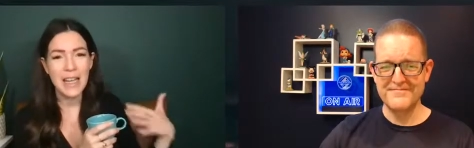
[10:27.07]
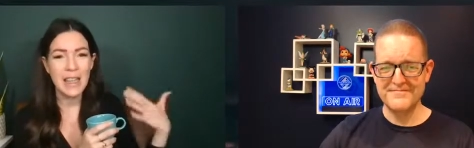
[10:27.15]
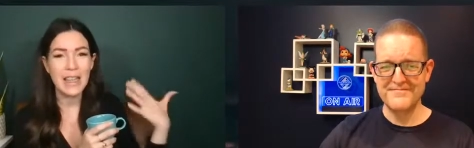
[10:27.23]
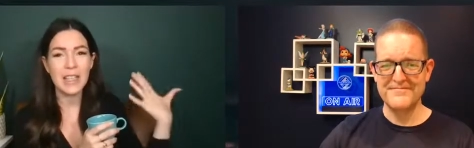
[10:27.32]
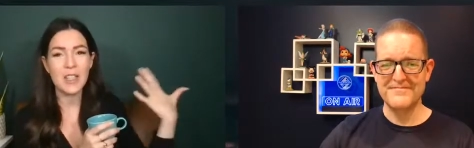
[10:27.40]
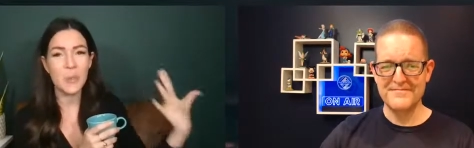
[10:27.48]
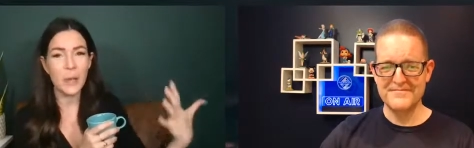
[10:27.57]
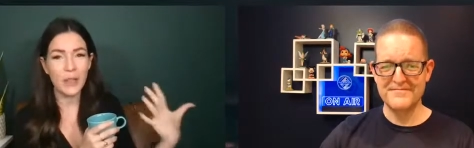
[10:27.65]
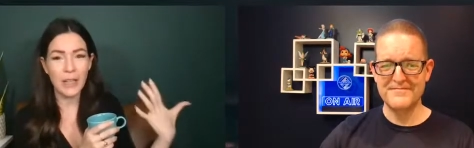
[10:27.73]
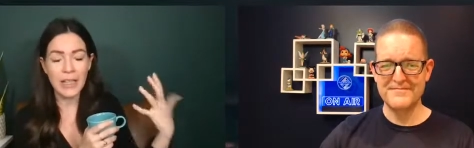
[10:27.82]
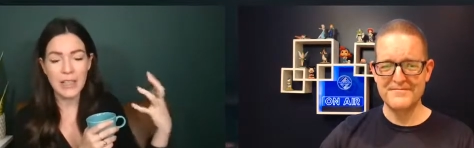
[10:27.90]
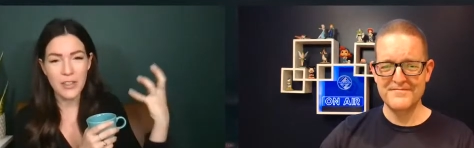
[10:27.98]
Speaker 1: the
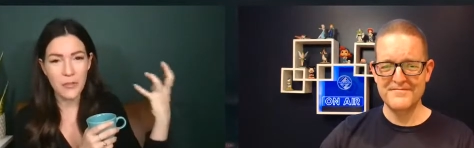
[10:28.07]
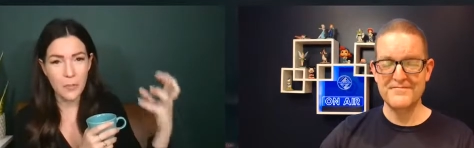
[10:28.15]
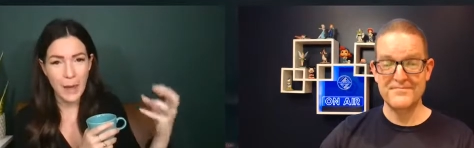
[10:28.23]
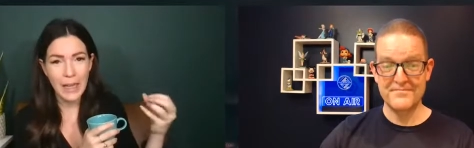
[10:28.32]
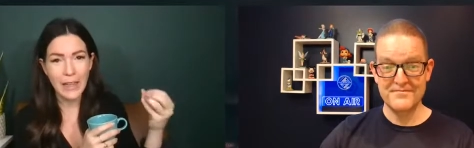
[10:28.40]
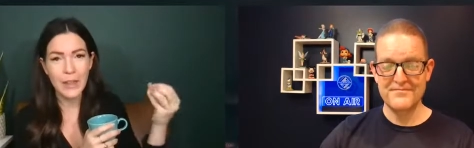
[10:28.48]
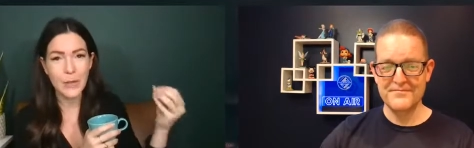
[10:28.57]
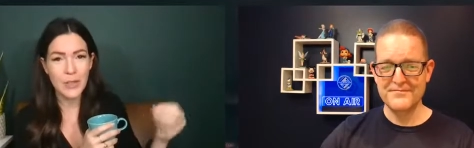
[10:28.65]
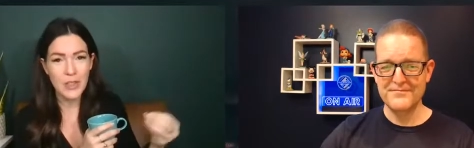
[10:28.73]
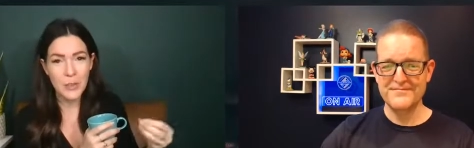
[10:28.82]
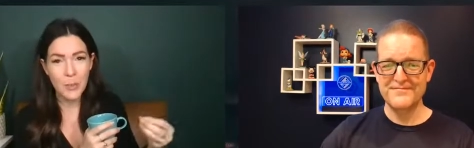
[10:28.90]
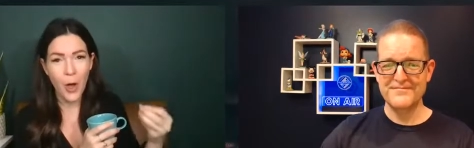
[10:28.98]
experience of making
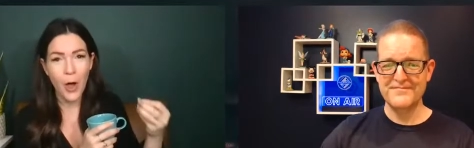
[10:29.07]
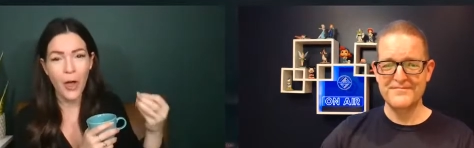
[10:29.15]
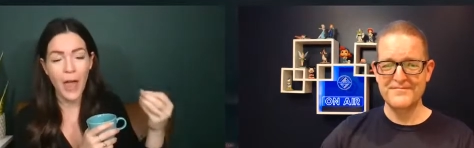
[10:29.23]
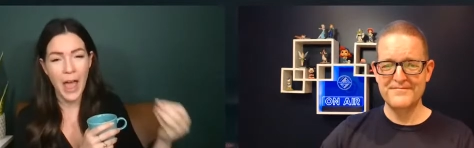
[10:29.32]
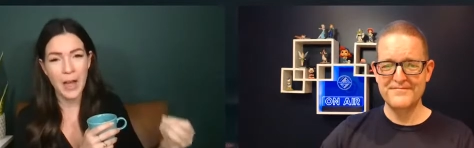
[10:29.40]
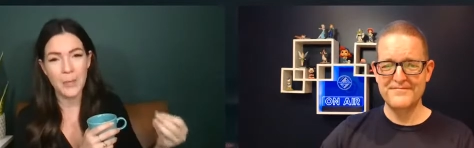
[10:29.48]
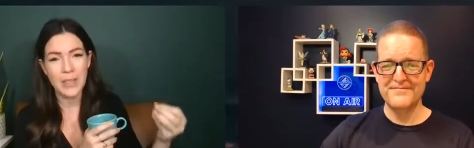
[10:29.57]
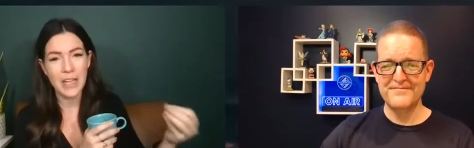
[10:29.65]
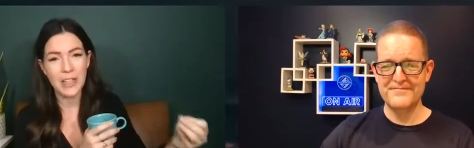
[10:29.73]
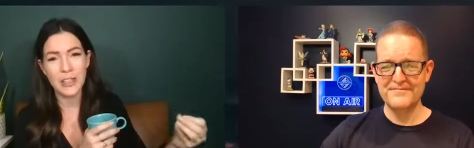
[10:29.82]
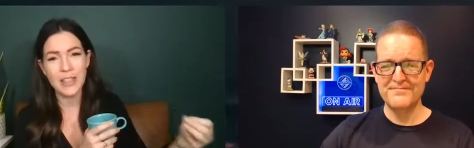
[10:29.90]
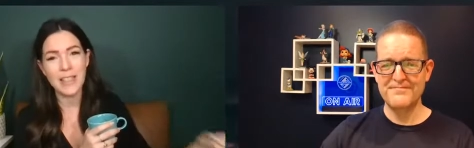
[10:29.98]
those small
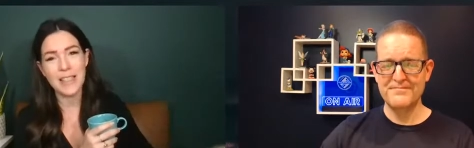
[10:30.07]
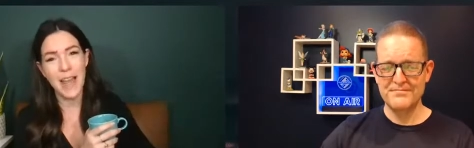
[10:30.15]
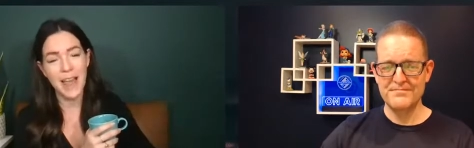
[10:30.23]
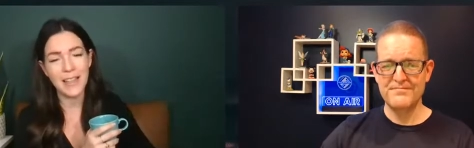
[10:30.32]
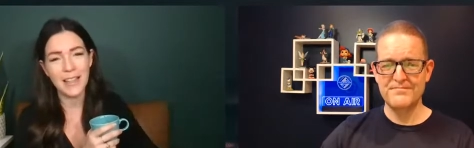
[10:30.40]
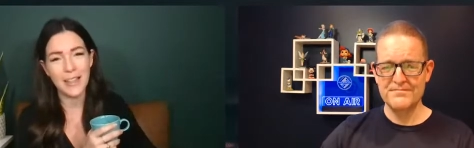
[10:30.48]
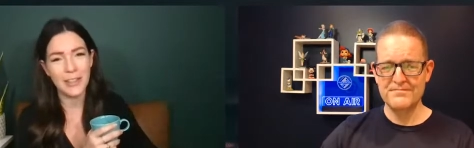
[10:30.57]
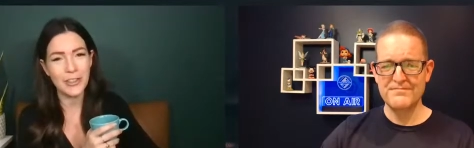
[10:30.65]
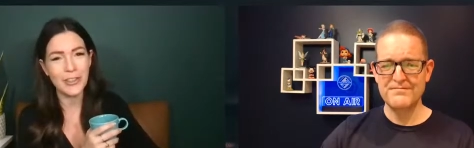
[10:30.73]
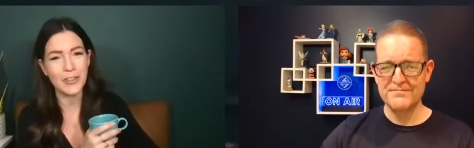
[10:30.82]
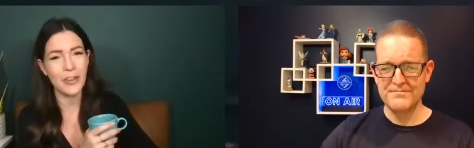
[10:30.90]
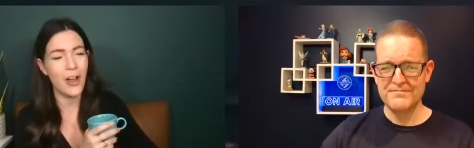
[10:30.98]
adaptations to end the
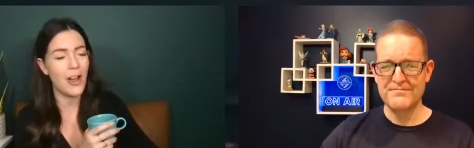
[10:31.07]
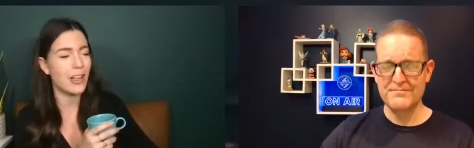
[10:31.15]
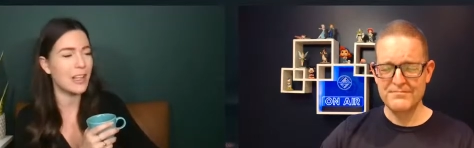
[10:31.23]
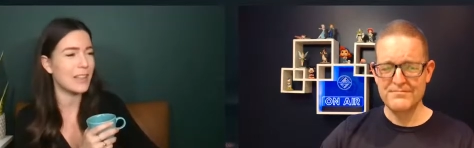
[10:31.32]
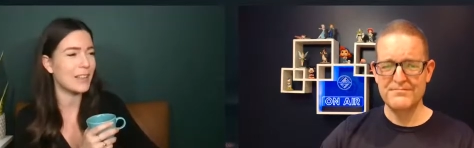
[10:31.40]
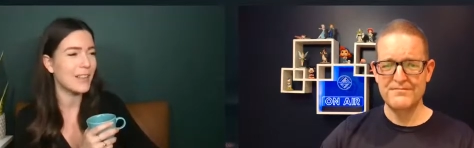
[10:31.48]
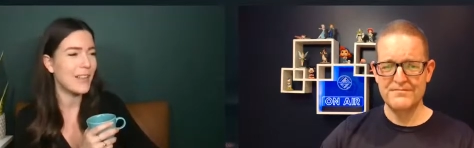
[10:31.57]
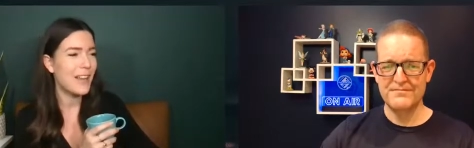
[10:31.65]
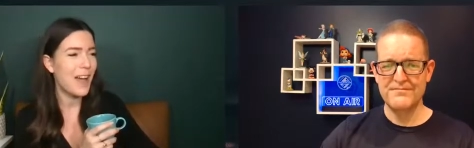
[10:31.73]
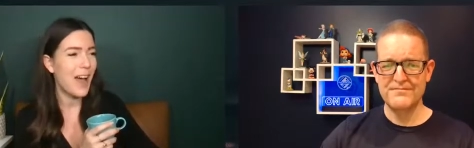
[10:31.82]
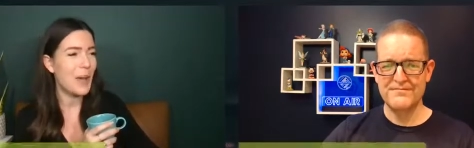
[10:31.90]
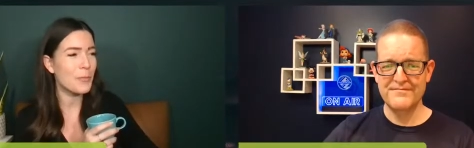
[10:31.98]
year strong. And
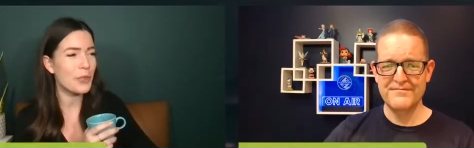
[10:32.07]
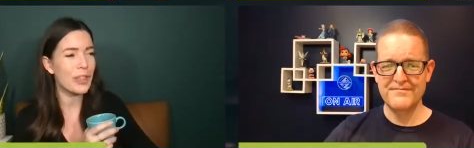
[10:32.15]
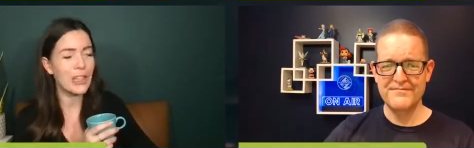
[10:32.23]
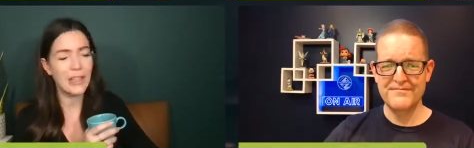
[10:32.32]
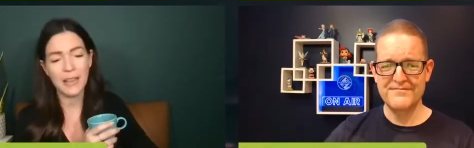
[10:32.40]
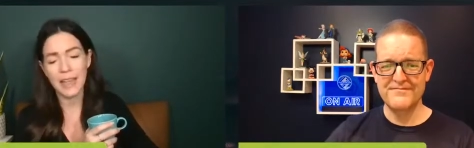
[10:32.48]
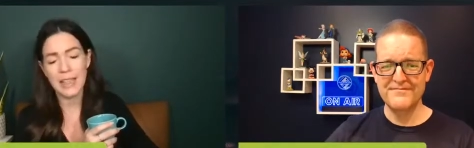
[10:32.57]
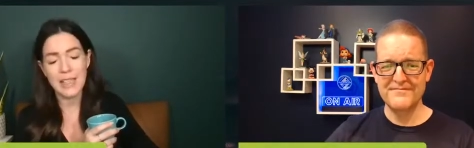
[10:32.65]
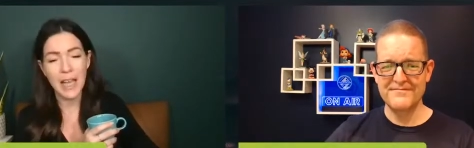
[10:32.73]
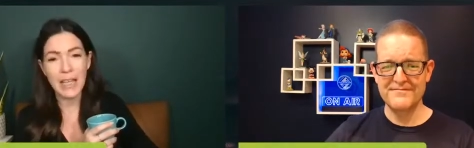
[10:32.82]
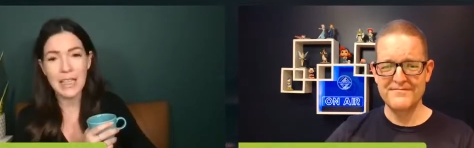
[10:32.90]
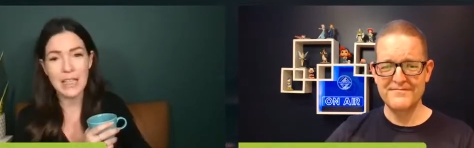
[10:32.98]
I'm really
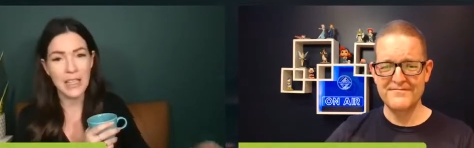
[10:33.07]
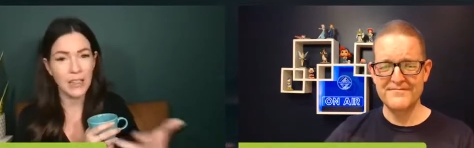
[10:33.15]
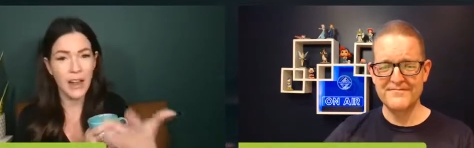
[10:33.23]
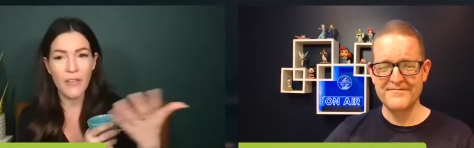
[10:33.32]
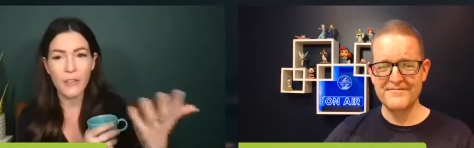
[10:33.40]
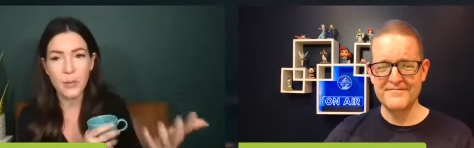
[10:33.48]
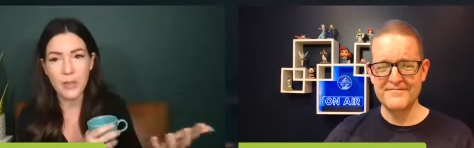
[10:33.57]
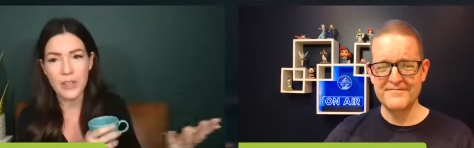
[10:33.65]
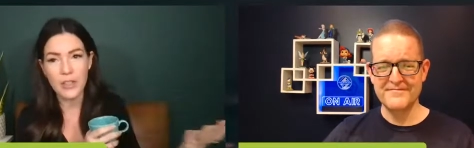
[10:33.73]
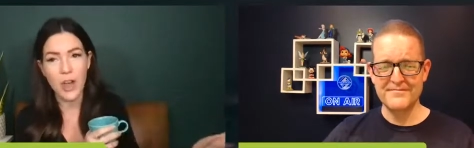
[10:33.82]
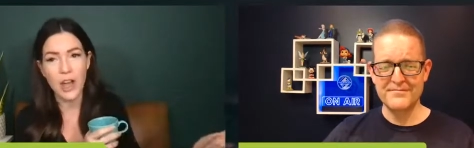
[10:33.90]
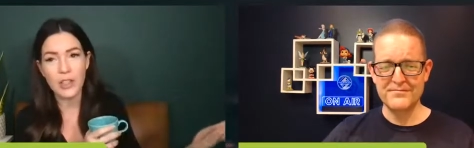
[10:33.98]
excited to hear
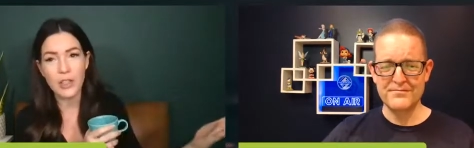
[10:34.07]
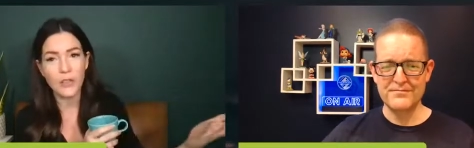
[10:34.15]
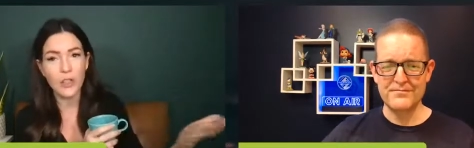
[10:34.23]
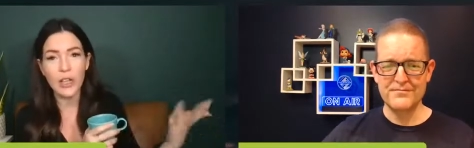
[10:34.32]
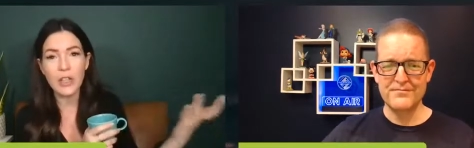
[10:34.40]
everyone's thoughts. So if you're